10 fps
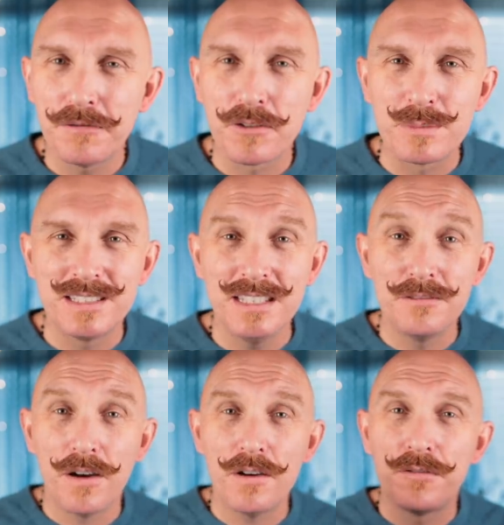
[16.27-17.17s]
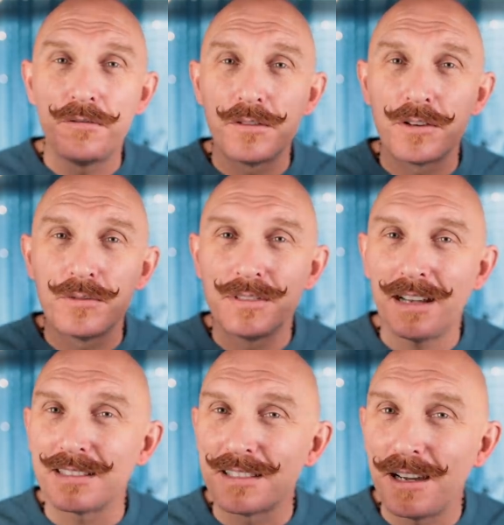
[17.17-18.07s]
Huff from steve huff photo
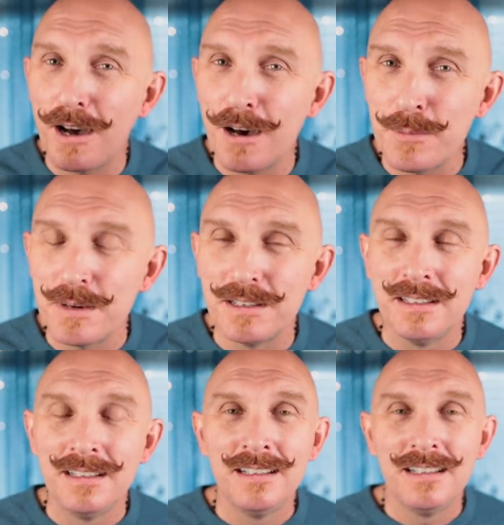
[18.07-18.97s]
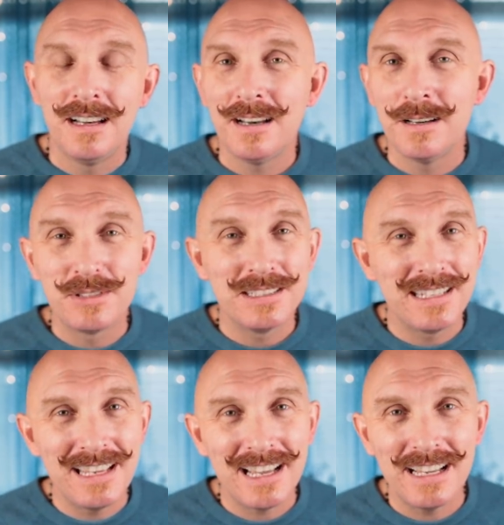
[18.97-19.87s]
dot com. Um,
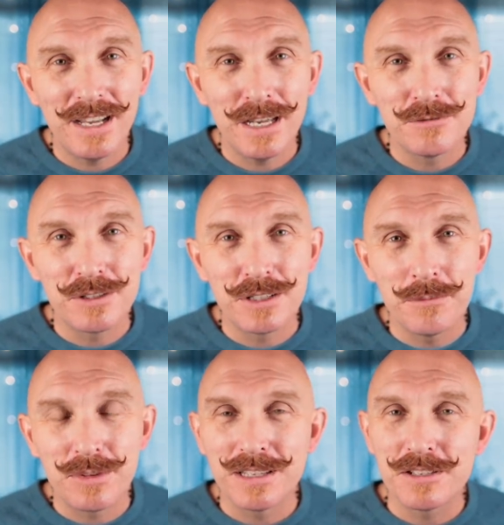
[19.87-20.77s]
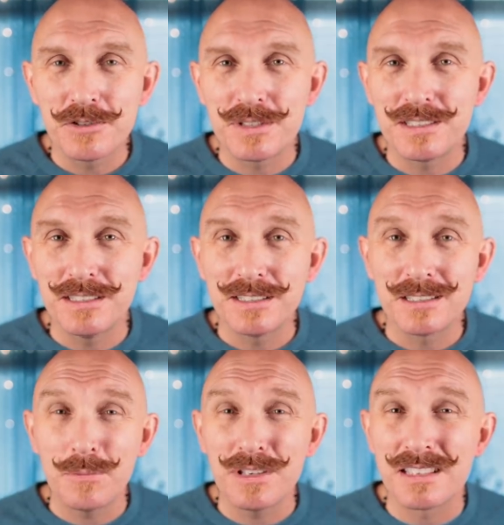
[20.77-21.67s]
today I have something interesting,
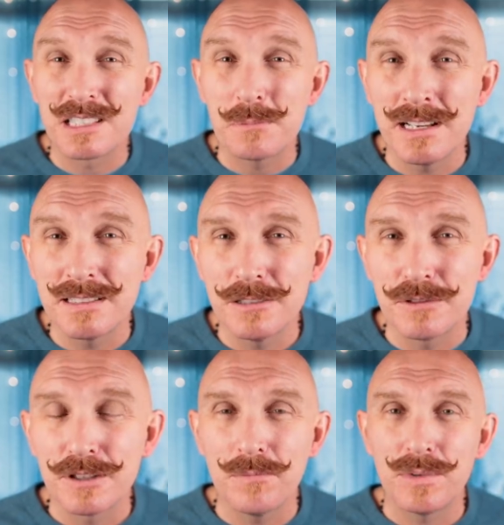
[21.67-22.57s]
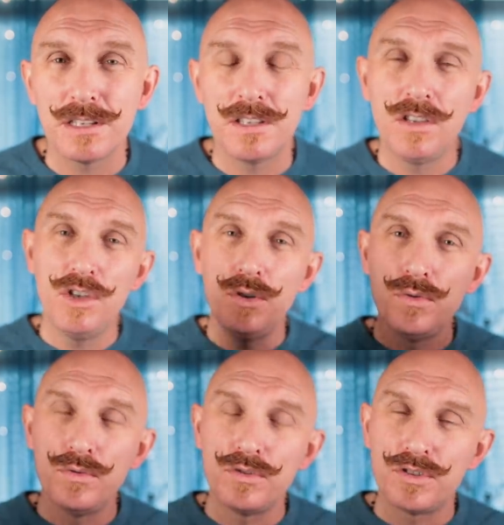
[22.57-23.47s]
something expensive, something
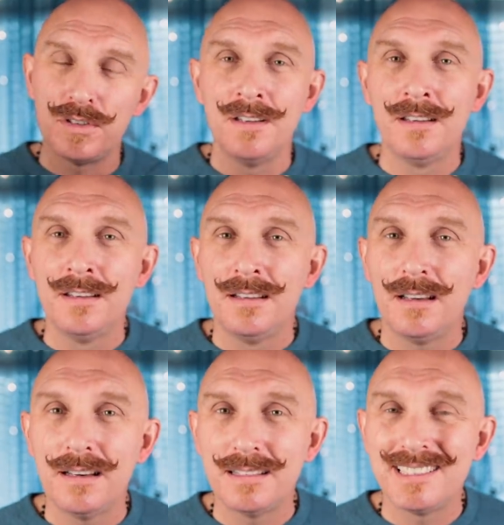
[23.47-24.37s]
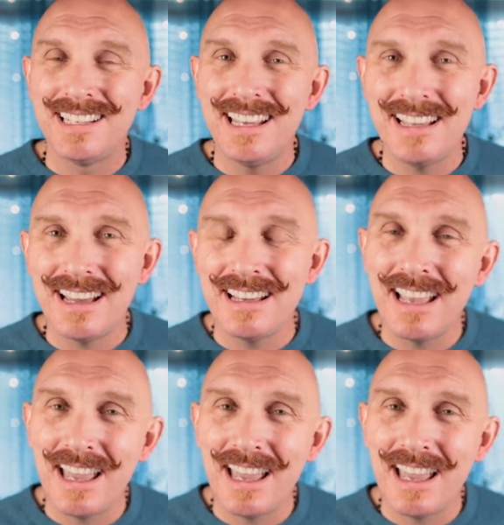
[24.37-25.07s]
huge. Uh, today I